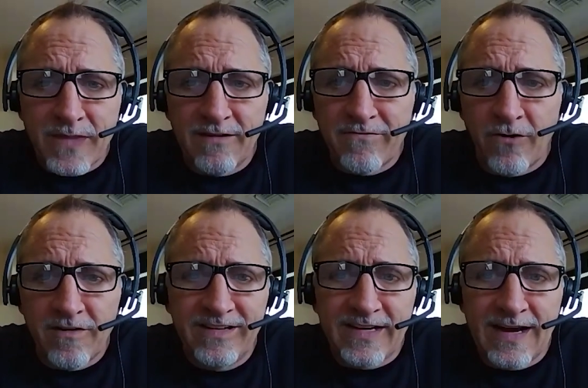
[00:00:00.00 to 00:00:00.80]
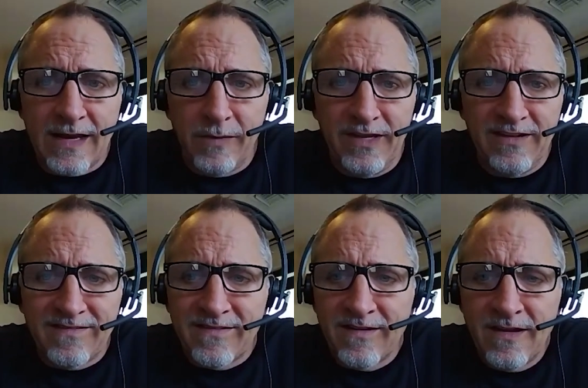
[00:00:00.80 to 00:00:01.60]
as far as the economy
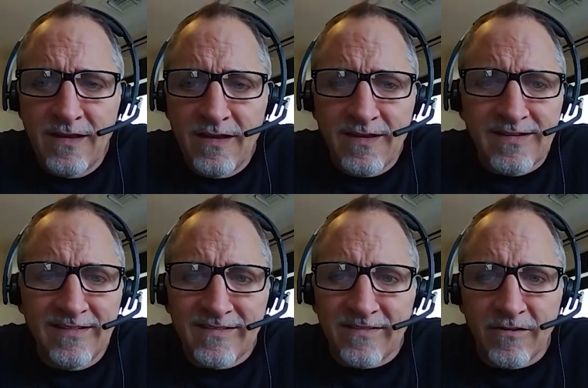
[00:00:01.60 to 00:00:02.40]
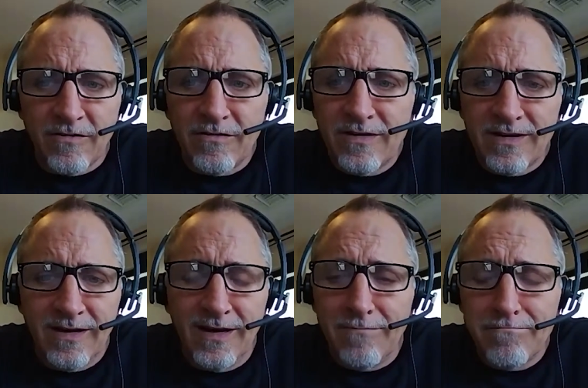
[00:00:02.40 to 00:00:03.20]
is concerned,
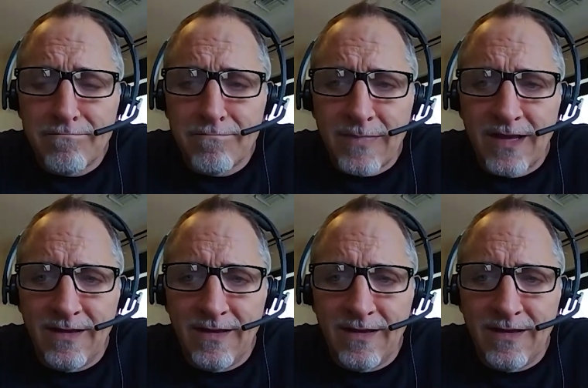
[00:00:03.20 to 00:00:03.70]
um,